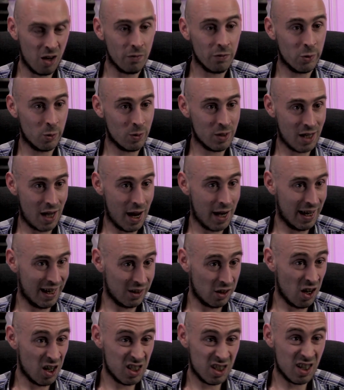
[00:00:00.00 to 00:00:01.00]
comfortable saying
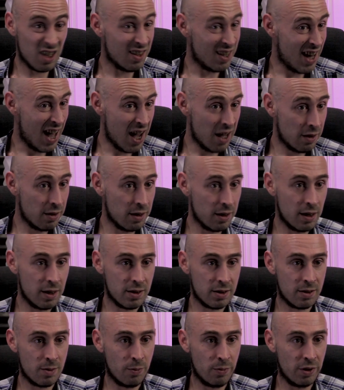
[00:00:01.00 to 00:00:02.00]
agnostic than atheist.